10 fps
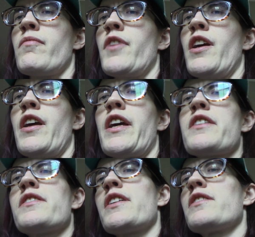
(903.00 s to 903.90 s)
And I
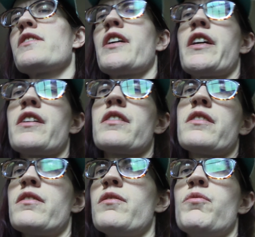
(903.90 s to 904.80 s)
guess that's like
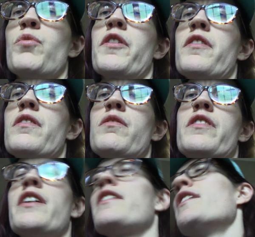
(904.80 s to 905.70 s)

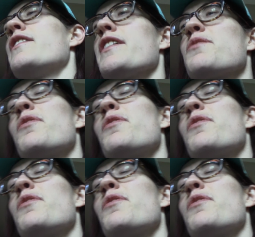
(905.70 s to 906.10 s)
that's